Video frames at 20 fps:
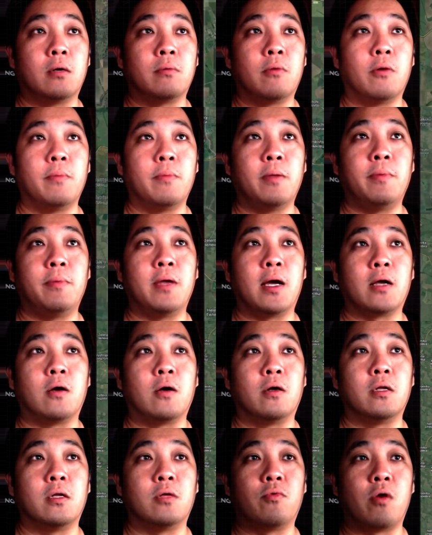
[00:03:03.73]
maybe I
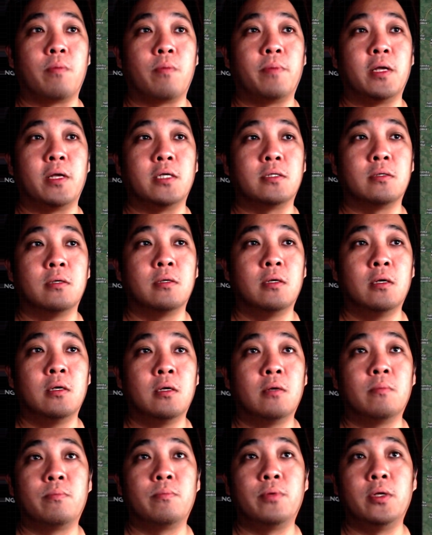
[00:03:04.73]
got the wrong place.
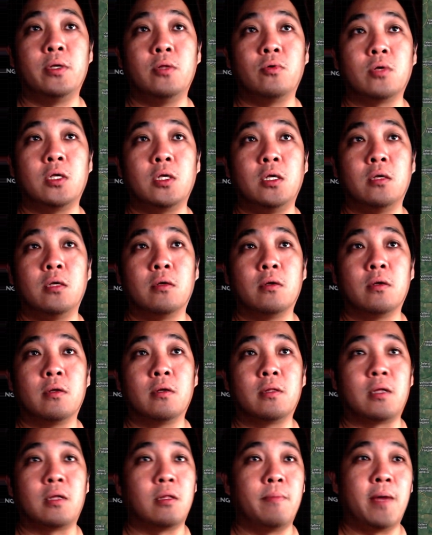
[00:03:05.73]
Priluki.
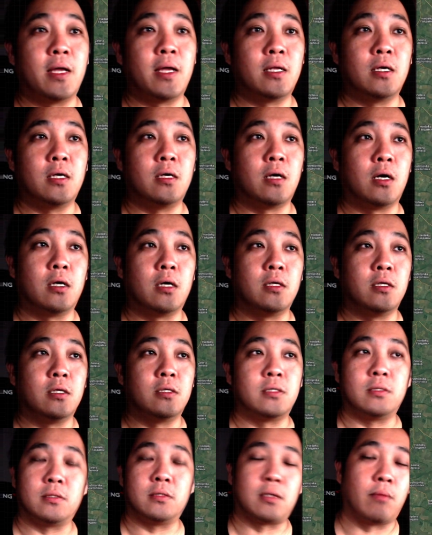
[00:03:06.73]
Doesn't matter. It's
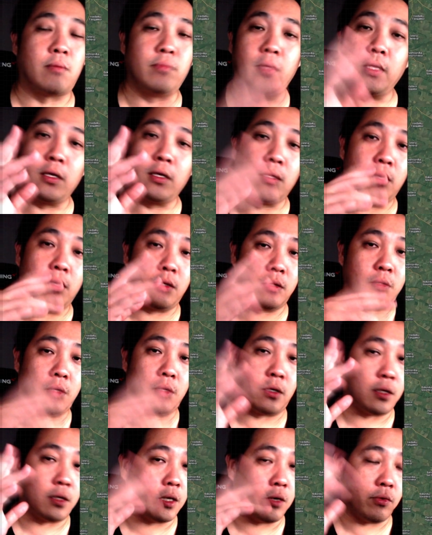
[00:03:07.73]
something in
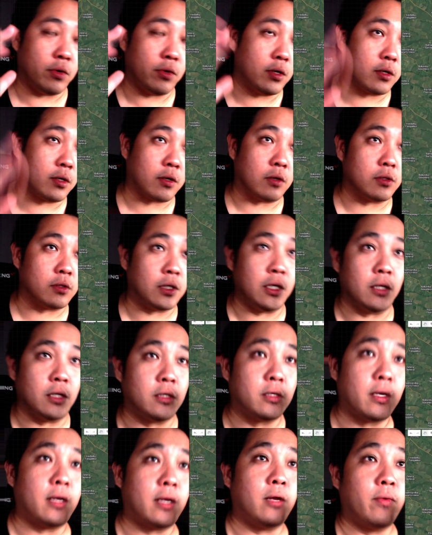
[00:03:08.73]
the area got hit.
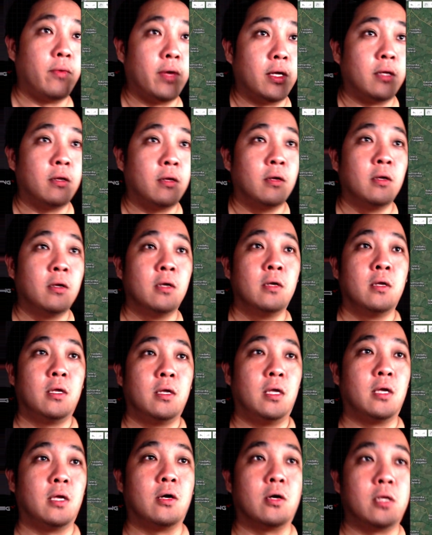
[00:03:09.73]
Anyway,
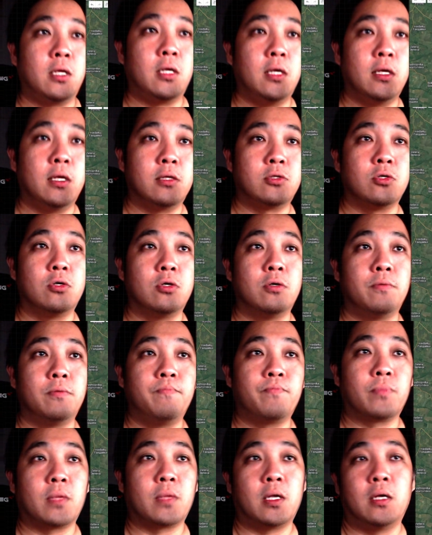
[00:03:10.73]
it got hit. So
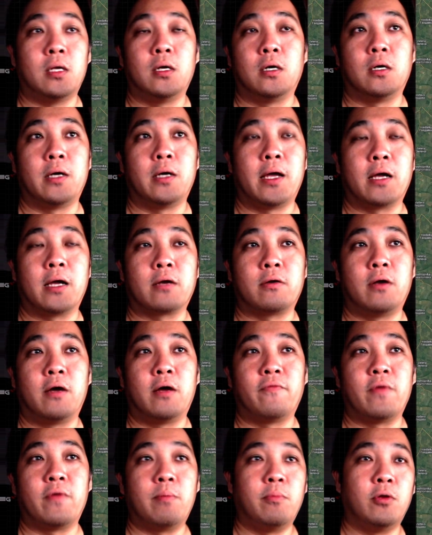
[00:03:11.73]

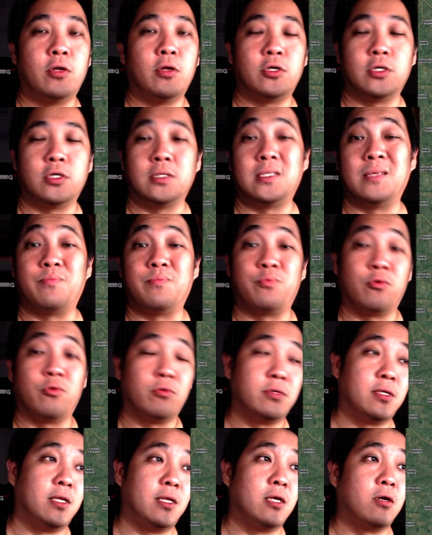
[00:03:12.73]
aircraft and munition
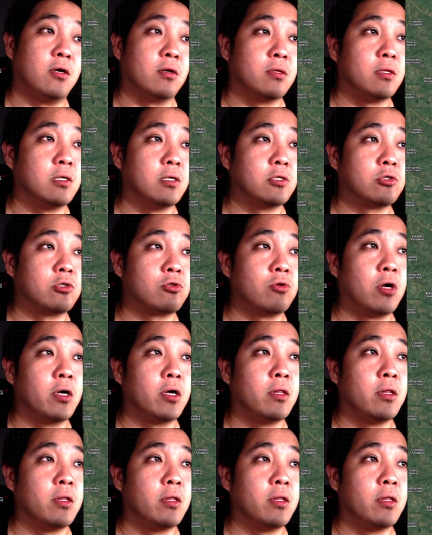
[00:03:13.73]
supposedly got destroyed.